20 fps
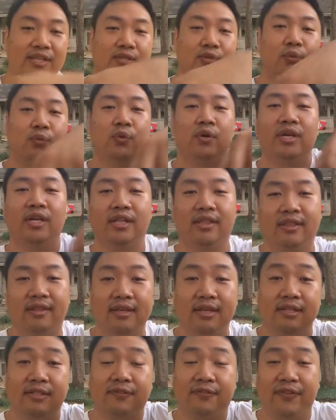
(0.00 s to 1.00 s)
with
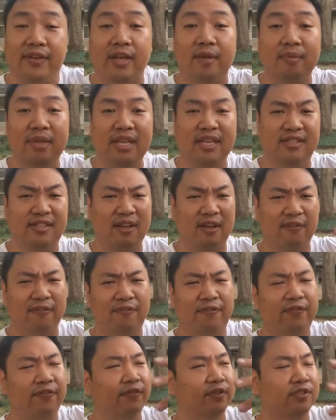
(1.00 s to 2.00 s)
his family. He
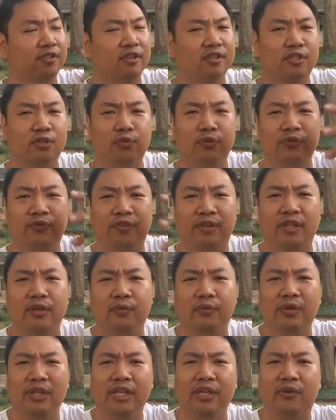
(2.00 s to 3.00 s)
starts
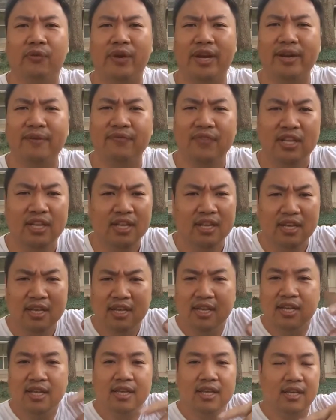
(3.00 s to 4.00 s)
feeling really great.
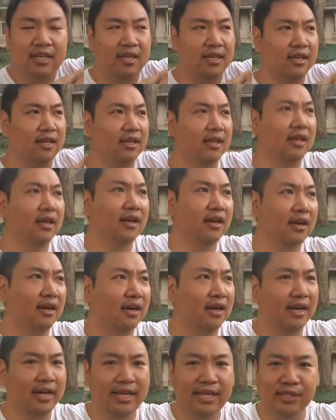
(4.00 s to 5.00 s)
He
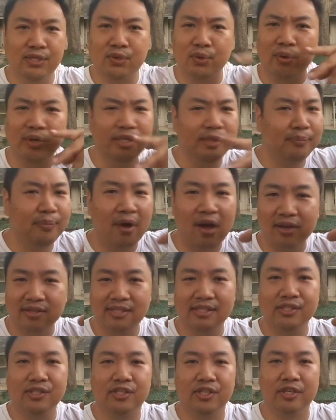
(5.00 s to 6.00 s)
joined a
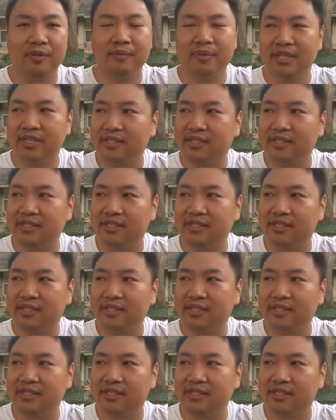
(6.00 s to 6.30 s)
boxing gym. He's